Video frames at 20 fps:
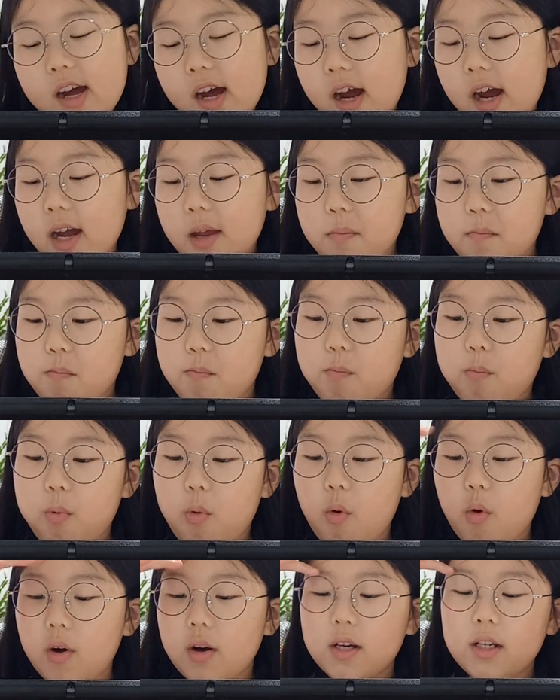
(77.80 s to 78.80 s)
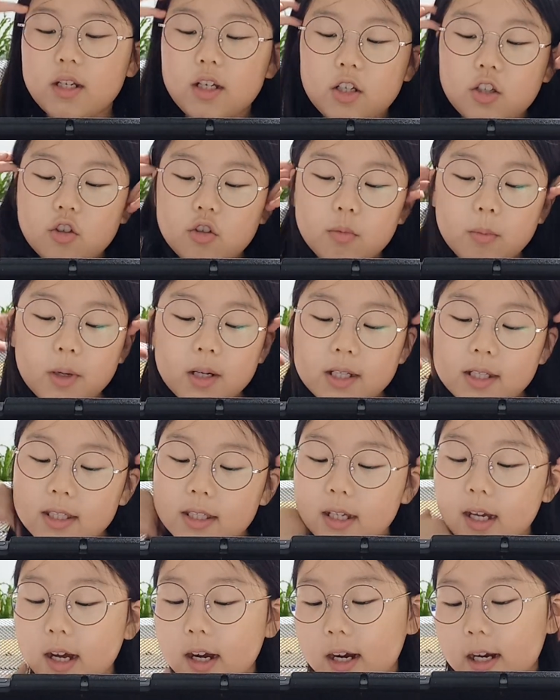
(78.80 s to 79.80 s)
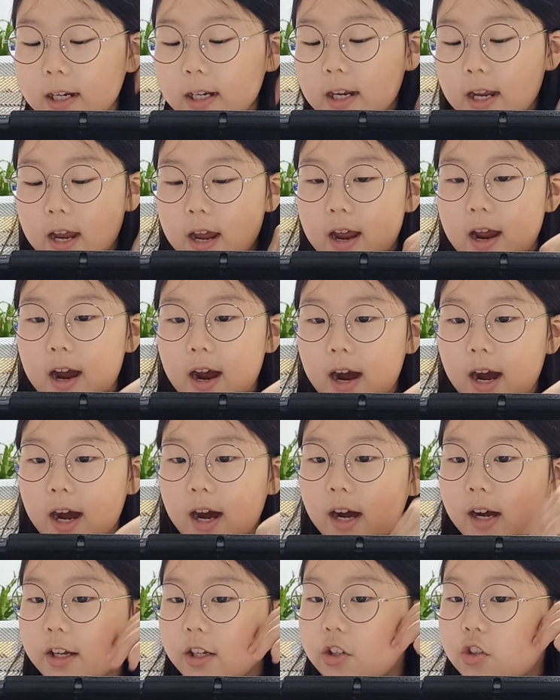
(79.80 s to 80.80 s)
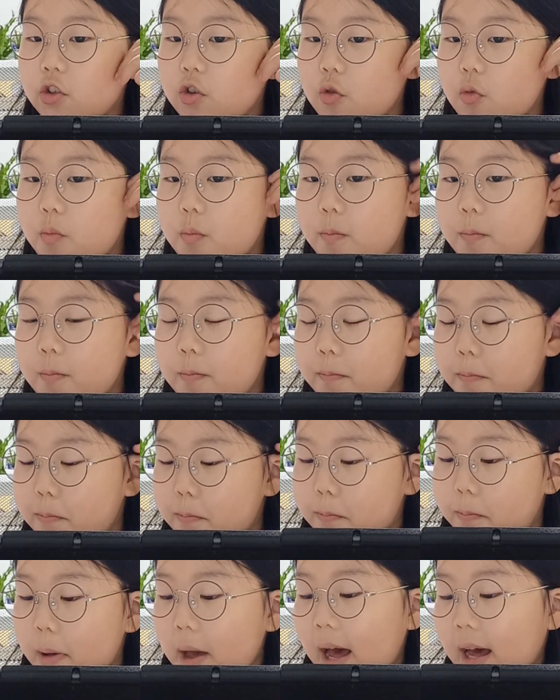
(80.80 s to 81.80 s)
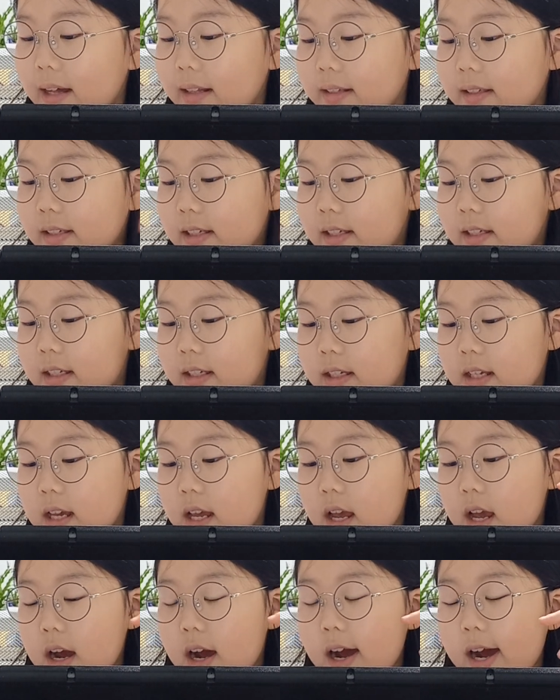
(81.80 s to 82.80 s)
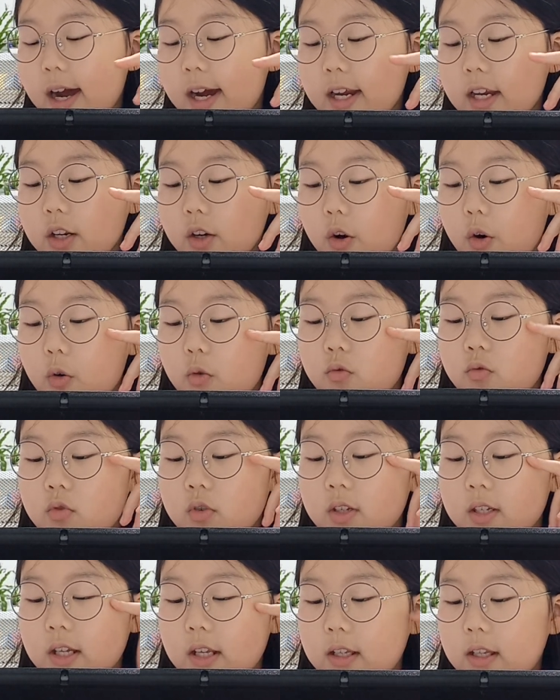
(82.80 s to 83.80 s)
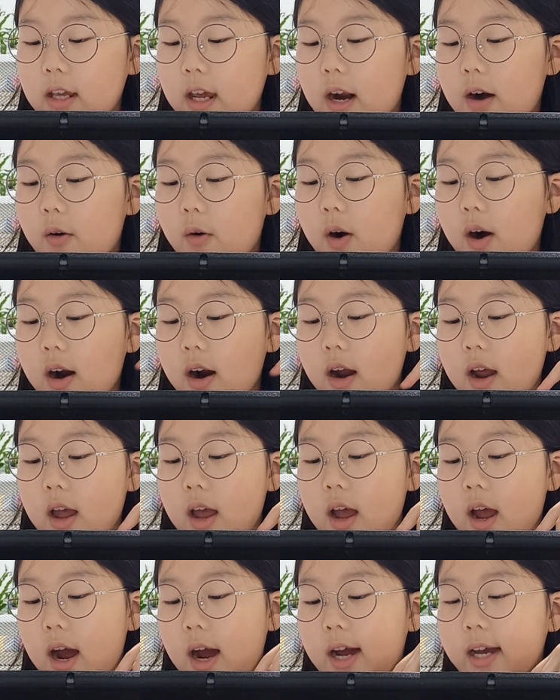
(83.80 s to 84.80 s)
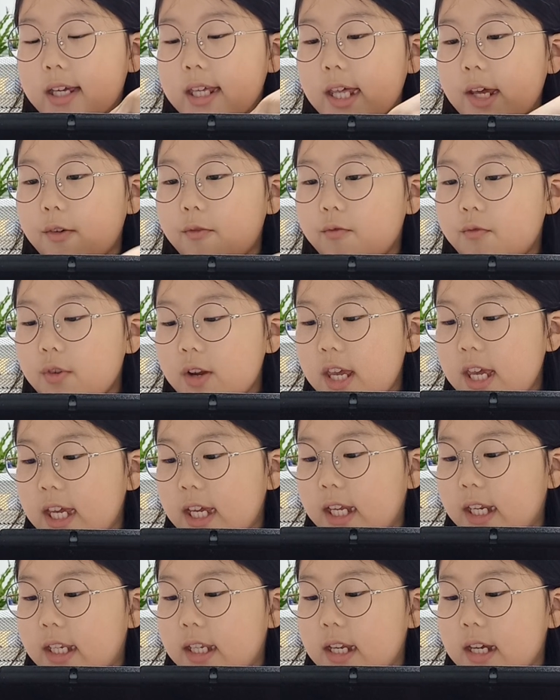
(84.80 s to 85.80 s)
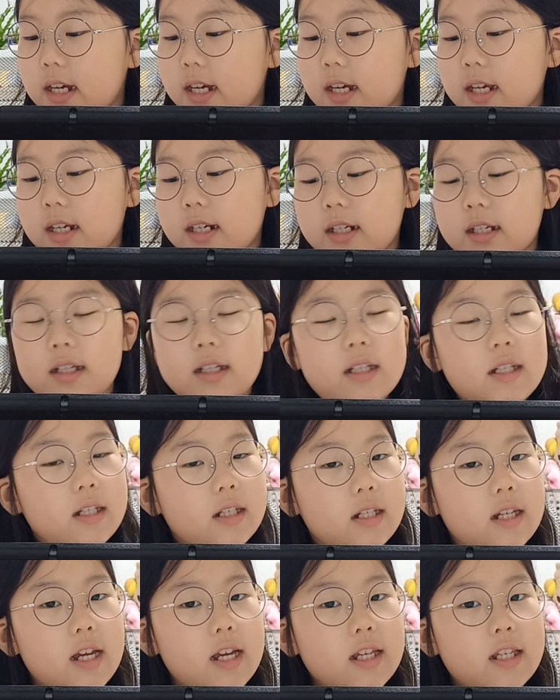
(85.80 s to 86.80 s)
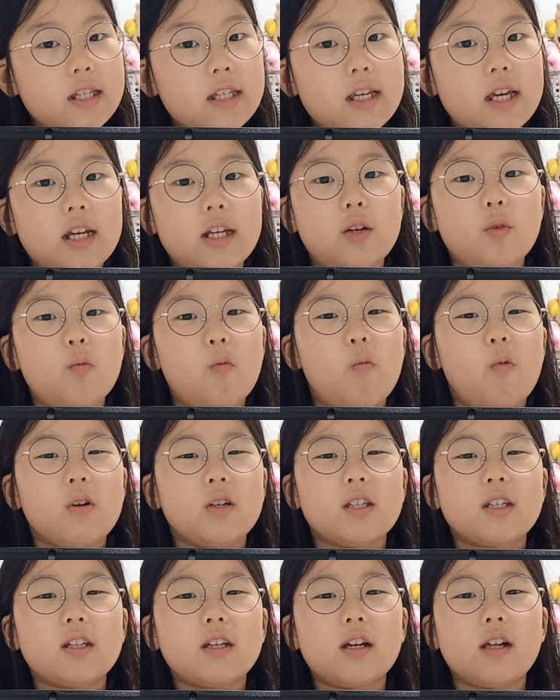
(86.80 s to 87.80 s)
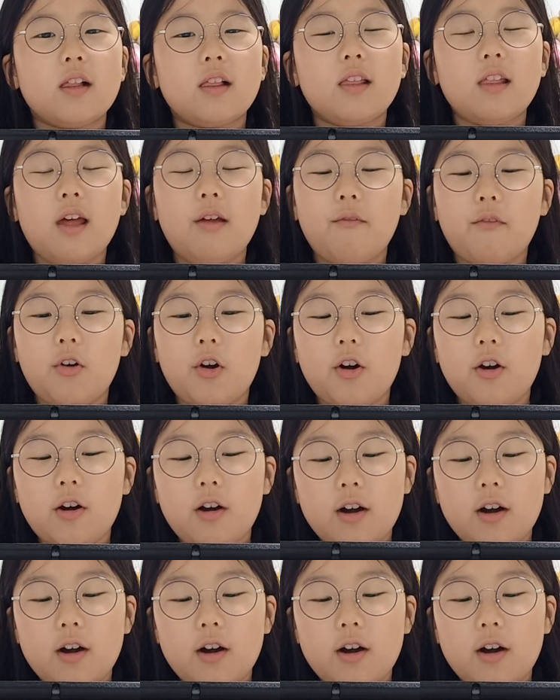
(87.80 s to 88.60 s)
I pointed to my sign. I do pets. I know, said Kara. I can read. This kid was clever.